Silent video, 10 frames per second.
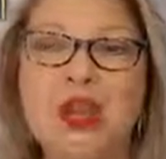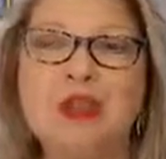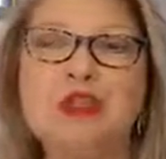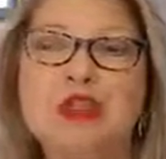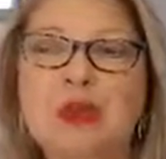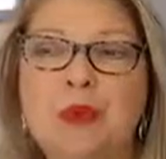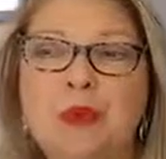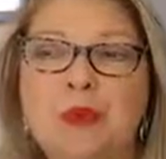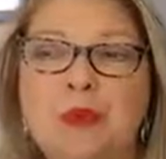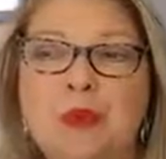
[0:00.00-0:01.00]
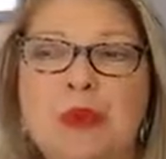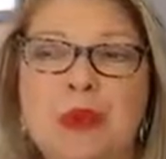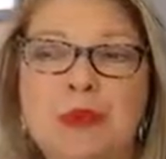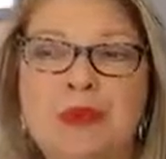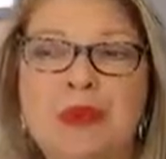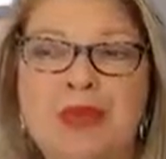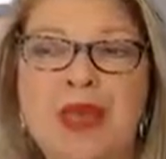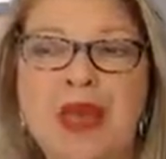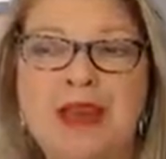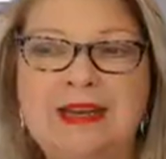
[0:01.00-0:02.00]
So what I mean by
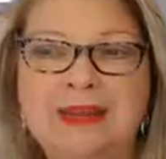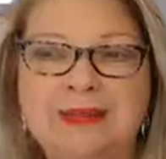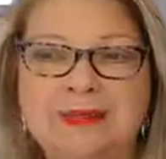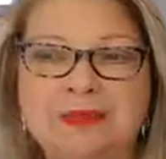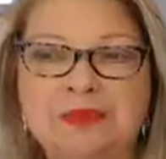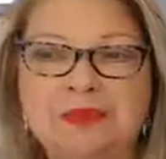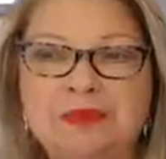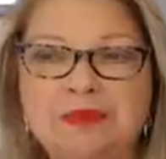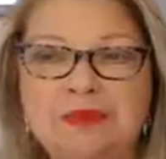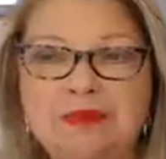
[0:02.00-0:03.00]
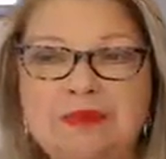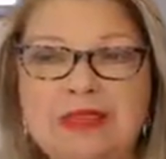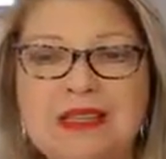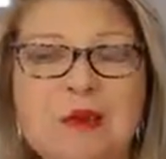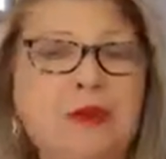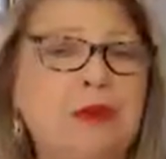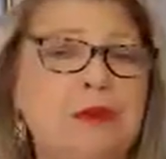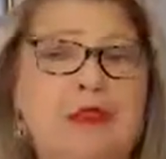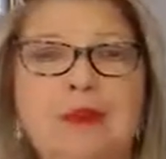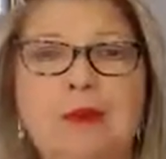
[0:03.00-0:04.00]
that is that we don't
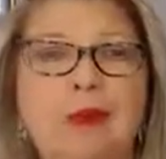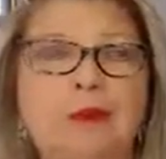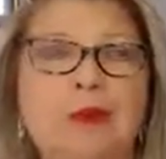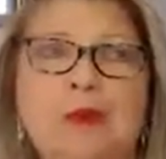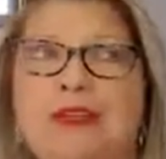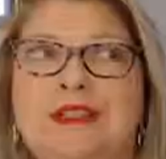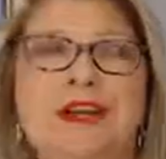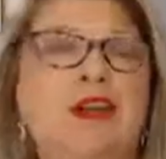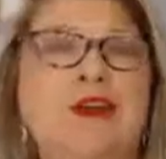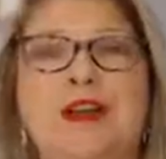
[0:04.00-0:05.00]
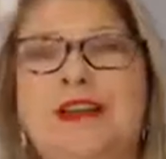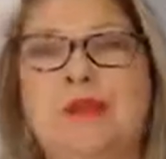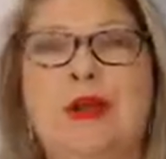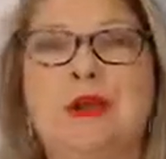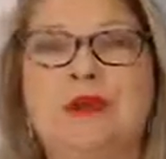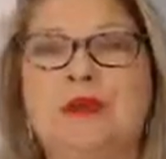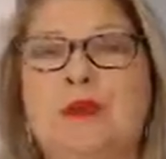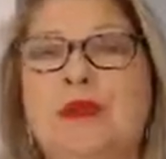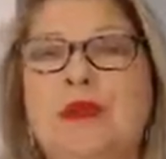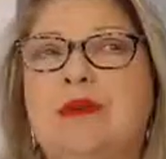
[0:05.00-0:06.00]
think about when we're going to take our next breath. So
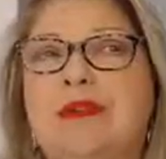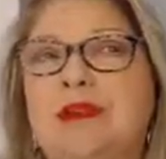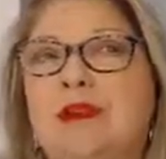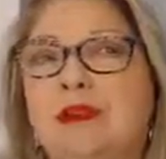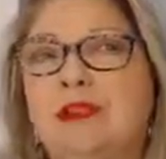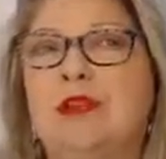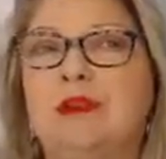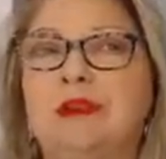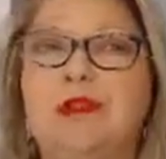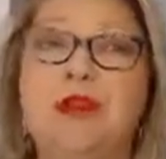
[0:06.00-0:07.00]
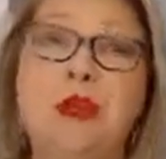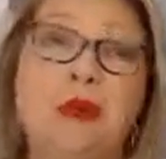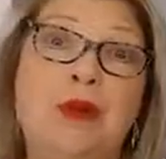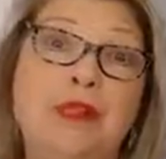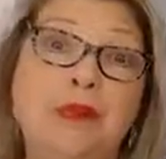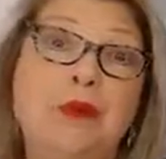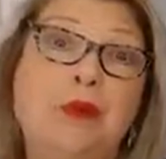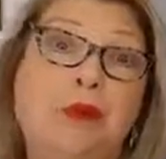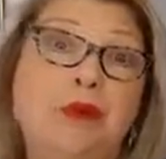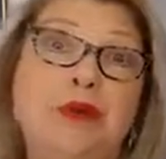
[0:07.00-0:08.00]
we don't sit there and tell ourselves, oh, I think we
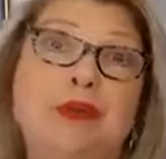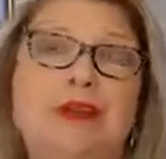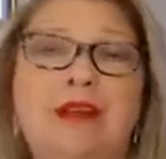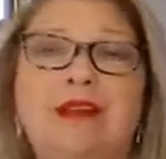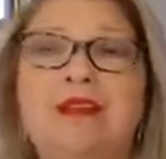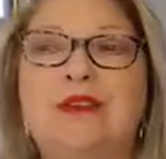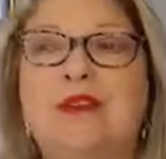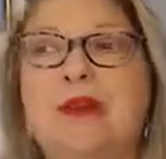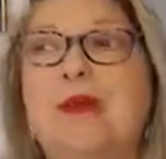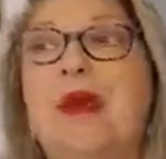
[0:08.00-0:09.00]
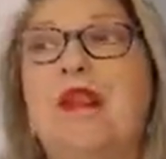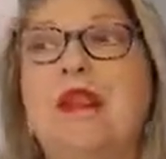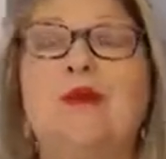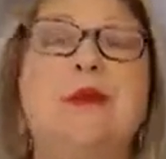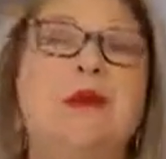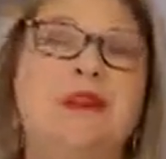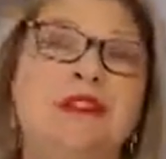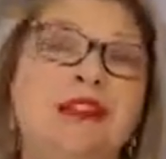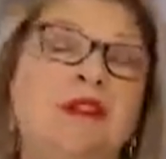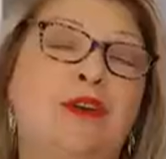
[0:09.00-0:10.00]
better breathe next, or I think we better
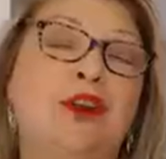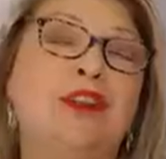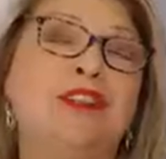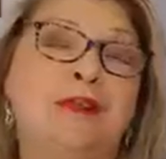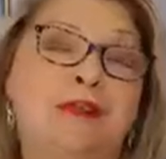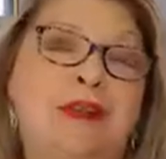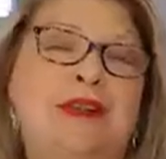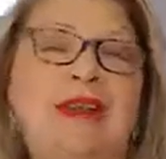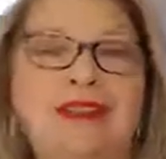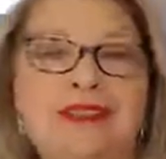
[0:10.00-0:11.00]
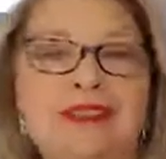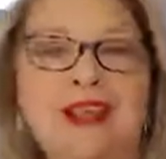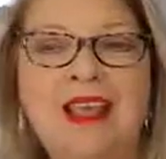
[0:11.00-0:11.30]
tell our hearts to beat next.